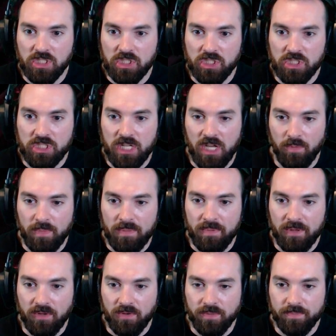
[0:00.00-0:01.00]
Uh, to help me
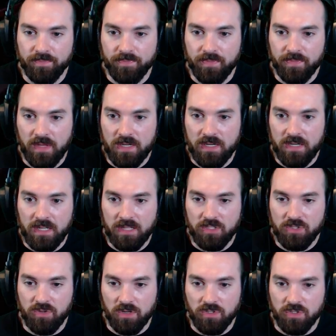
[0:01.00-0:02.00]
build. I need to get the
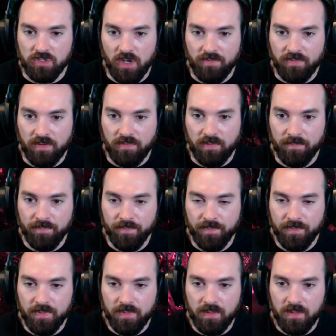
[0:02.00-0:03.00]
structures off of him.
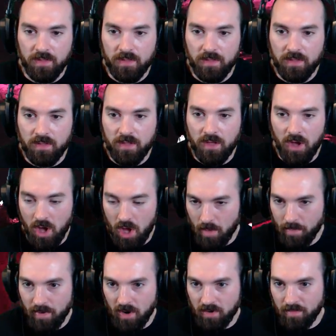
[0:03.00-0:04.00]
All
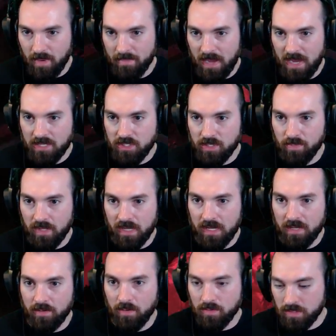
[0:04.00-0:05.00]
part of my master
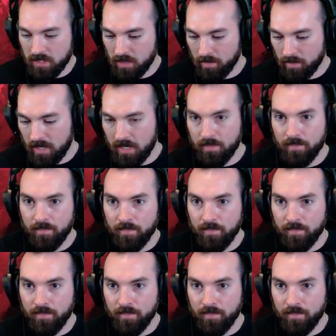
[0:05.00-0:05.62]
plan. Hold still, buddy.